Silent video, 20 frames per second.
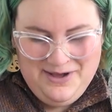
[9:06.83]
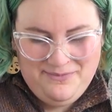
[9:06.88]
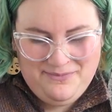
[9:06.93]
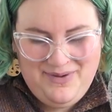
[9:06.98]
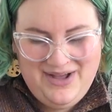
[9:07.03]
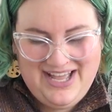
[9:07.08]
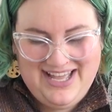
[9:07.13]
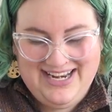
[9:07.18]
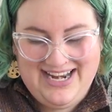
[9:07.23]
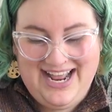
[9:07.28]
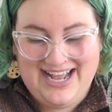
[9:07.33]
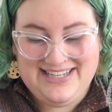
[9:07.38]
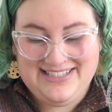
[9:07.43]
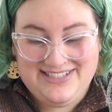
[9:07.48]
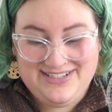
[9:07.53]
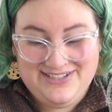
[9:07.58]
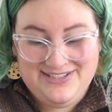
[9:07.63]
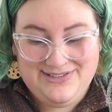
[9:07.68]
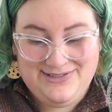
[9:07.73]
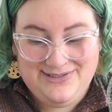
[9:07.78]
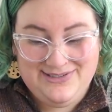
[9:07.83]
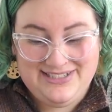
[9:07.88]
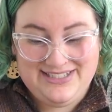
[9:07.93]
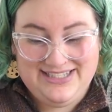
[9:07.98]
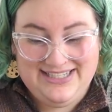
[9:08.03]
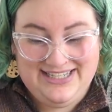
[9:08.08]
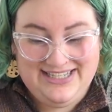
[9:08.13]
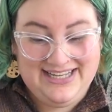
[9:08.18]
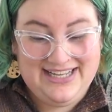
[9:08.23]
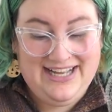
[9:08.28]
But as you
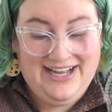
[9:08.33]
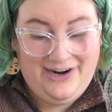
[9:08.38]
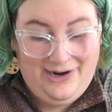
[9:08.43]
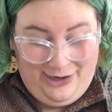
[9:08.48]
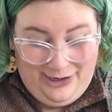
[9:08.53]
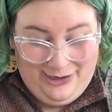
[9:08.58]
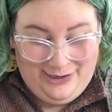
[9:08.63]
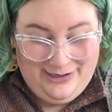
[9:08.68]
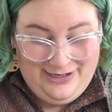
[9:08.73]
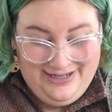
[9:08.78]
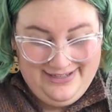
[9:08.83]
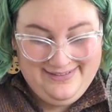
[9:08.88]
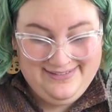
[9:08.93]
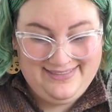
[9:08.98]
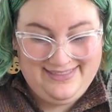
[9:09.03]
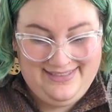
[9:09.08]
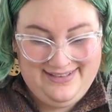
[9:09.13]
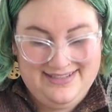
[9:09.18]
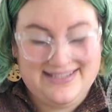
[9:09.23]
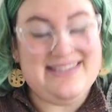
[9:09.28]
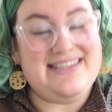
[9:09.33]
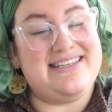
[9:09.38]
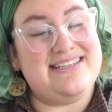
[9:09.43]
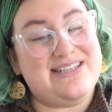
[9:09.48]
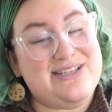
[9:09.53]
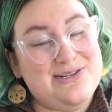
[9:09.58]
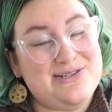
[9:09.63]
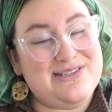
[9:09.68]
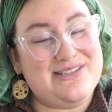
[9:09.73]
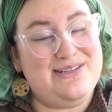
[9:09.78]
heard,
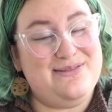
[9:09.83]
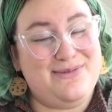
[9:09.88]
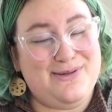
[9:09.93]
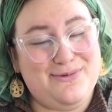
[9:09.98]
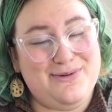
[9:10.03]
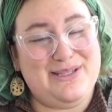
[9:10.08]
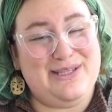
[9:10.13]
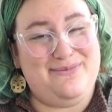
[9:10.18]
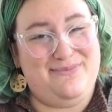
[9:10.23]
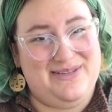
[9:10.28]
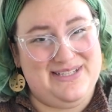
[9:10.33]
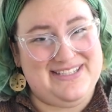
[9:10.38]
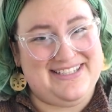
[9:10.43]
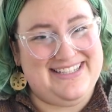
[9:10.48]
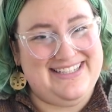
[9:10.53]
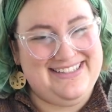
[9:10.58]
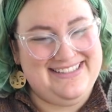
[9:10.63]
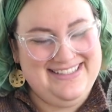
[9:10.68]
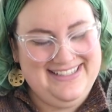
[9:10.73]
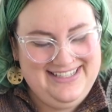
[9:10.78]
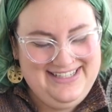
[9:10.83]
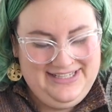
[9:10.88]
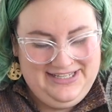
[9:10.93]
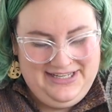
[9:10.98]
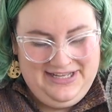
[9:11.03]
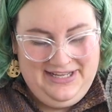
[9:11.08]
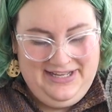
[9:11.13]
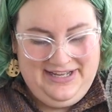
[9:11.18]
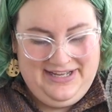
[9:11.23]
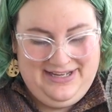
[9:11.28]
this year's gonna be really busy
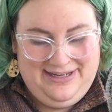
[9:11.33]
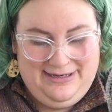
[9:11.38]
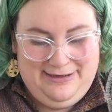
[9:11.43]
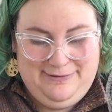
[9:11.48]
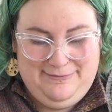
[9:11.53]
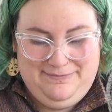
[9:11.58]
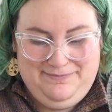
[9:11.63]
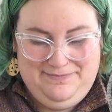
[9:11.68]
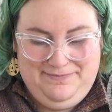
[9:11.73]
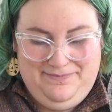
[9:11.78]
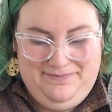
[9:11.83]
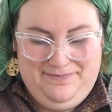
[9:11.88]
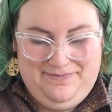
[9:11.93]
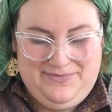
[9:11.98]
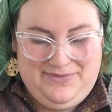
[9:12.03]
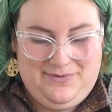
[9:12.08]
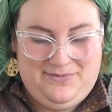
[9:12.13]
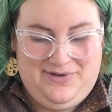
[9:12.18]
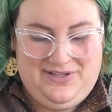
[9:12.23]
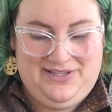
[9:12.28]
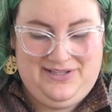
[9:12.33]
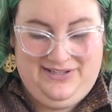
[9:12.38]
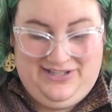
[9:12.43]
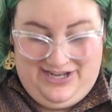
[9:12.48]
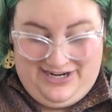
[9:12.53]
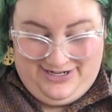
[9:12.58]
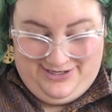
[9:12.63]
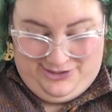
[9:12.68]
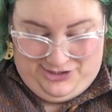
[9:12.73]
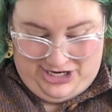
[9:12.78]
with a
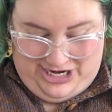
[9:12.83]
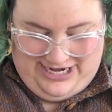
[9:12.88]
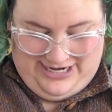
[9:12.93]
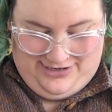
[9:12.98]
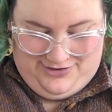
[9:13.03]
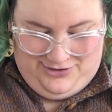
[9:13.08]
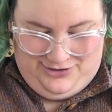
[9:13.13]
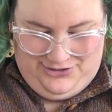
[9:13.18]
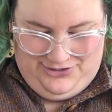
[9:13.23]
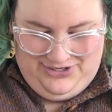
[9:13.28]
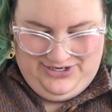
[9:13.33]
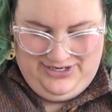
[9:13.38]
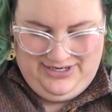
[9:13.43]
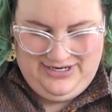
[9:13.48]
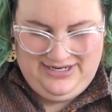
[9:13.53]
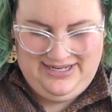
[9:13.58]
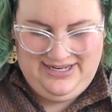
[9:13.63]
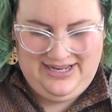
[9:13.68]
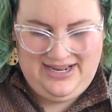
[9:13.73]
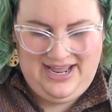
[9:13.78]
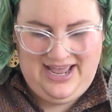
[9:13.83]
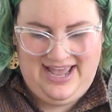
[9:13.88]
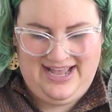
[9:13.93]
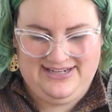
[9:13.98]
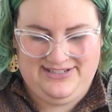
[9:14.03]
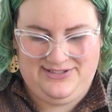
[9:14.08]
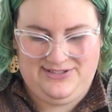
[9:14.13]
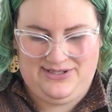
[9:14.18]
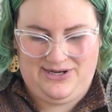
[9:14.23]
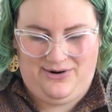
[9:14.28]
lot of change.
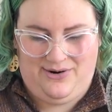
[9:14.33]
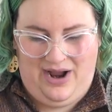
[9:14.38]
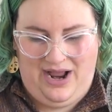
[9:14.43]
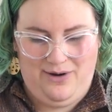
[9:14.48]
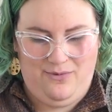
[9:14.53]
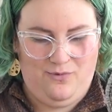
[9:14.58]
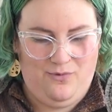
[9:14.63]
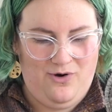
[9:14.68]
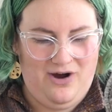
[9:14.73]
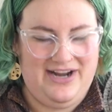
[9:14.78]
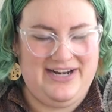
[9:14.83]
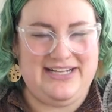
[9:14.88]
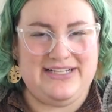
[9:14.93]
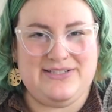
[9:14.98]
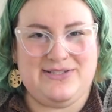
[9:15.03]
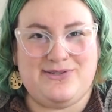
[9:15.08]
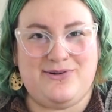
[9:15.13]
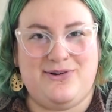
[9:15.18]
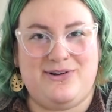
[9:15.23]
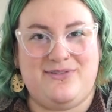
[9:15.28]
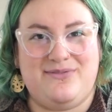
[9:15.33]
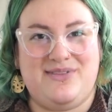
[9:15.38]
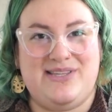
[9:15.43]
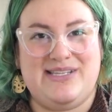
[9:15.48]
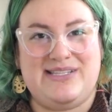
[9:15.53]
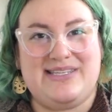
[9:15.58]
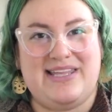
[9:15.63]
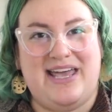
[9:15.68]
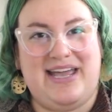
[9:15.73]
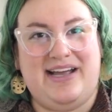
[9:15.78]
And so I wanted sort of
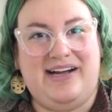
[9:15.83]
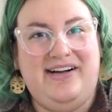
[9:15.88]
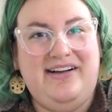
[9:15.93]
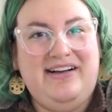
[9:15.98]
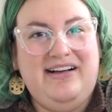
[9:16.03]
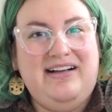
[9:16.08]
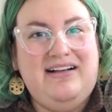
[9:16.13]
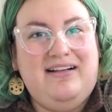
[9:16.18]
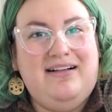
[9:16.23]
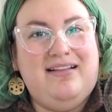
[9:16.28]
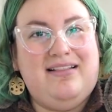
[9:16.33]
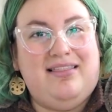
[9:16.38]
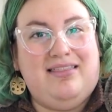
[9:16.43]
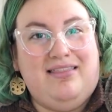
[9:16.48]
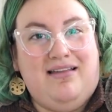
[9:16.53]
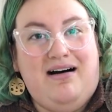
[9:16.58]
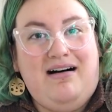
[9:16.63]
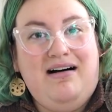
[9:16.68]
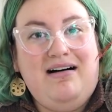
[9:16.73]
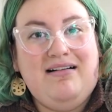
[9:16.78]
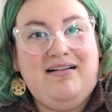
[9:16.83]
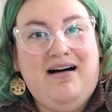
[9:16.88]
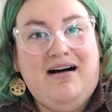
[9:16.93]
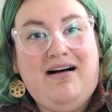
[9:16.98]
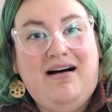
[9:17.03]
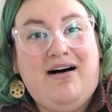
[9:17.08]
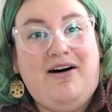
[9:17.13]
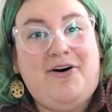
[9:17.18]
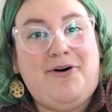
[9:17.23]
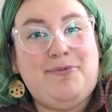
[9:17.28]
this like long
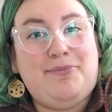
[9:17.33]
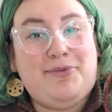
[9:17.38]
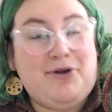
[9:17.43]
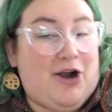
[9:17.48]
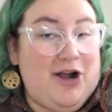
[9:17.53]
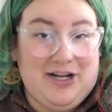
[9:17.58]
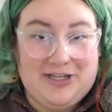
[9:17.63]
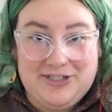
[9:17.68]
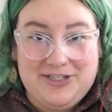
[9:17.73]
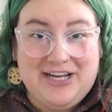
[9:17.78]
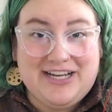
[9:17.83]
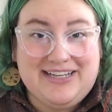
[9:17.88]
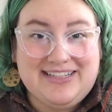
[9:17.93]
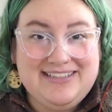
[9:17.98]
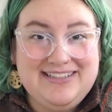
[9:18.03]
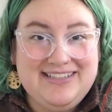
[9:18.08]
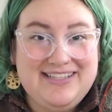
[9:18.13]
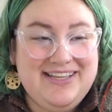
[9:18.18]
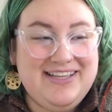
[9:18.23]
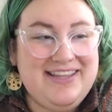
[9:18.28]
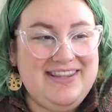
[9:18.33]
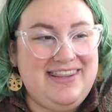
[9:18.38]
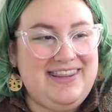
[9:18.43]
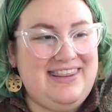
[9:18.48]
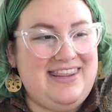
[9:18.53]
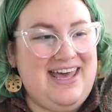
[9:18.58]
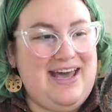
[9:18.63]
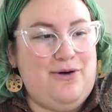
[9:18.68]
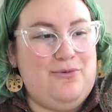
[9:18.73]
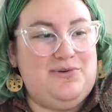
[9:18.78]
haul project
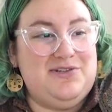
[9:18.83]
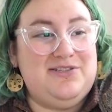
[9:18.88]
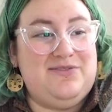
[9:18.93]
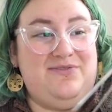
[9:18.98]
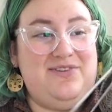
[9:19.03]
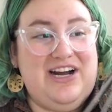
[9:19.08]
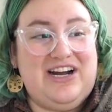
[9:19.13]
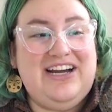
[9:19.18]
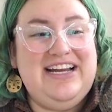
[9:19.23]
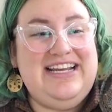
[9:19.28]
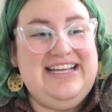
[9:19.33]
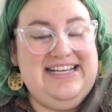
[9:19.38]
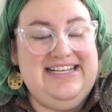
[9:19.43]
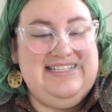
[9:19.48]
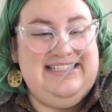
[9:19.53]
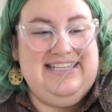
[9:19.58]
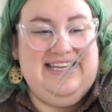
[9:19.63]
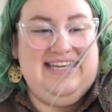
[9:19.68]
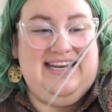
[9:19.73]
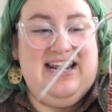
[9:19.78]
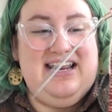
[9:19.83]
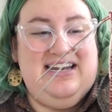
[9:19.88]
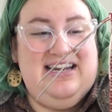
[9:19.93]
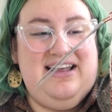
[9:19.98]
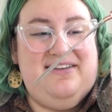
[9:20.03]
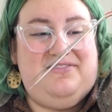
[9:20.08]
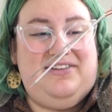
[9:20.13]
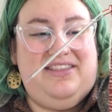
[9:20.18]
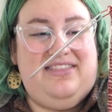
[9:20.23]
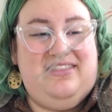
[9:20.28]
that was very easy and I didn't
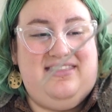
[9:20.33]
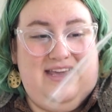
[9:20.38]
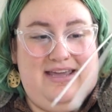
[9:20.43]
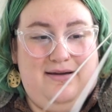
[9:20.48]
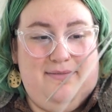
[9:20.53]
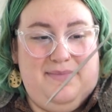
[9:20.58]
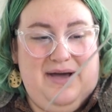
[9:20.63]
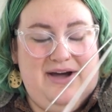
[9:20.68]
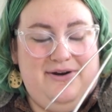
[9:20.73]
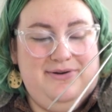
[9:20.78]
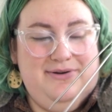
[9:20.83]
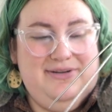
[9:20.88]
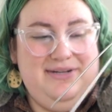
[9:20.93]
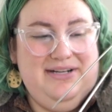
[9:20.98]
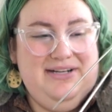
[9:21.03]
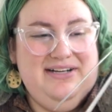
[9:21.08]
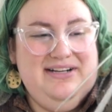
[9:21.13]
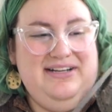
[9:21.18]
have to think about.